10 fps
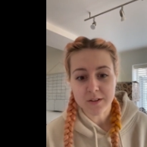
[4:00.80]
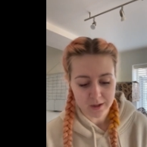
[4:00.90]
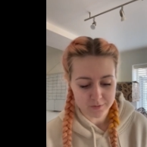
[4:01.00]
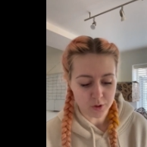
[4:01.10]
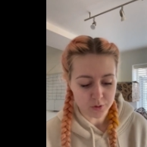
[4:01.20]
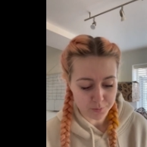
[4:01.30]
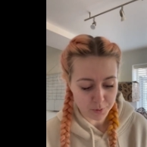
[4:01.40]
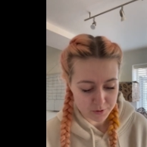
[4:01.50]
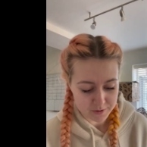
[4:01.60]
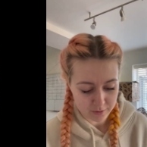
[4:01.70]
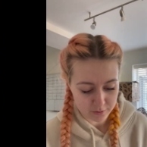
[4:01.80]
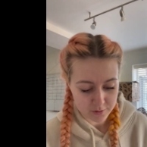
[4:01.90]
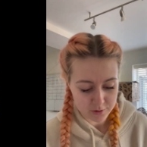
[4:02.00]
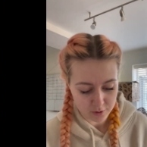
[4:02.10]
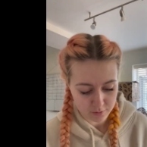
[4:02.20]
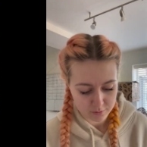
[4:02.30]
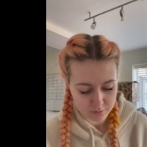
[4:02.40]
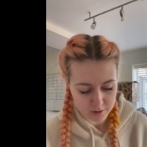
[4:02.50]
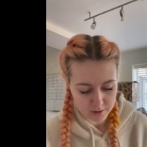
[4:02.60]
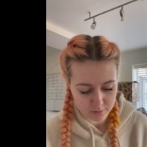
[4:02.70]
out you have to hold the button down, so
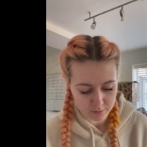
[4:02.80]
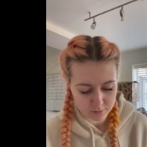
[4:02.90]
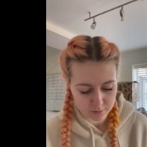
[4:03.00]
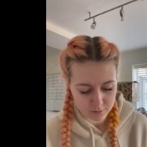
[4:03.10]
hang on.